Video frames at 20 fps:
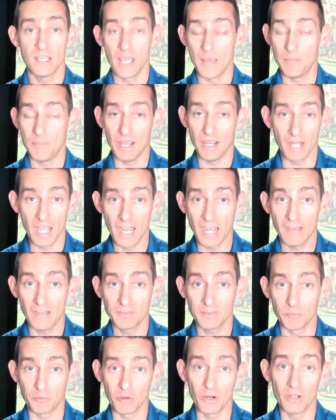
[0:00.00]
about
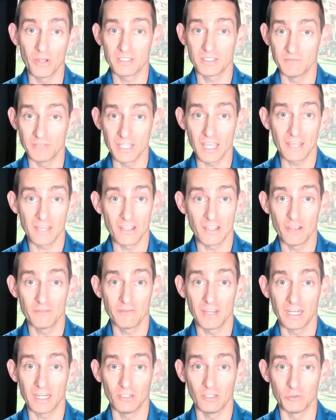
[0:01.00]
half the price of the other
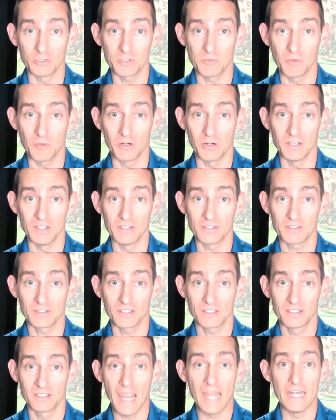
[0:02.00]
overhead launch
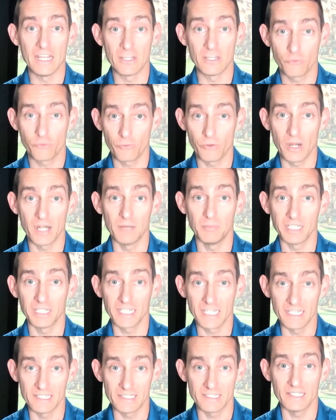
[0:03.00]
monitors, and
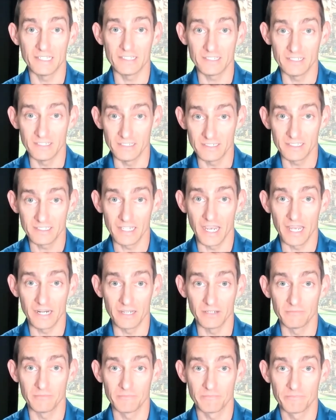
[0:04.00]
incredibly consistent
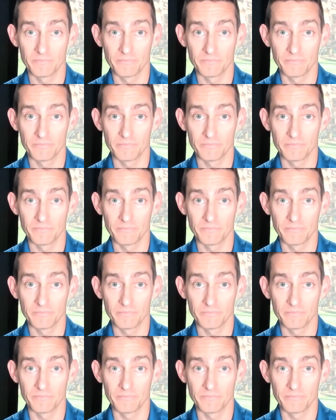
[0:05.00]
data.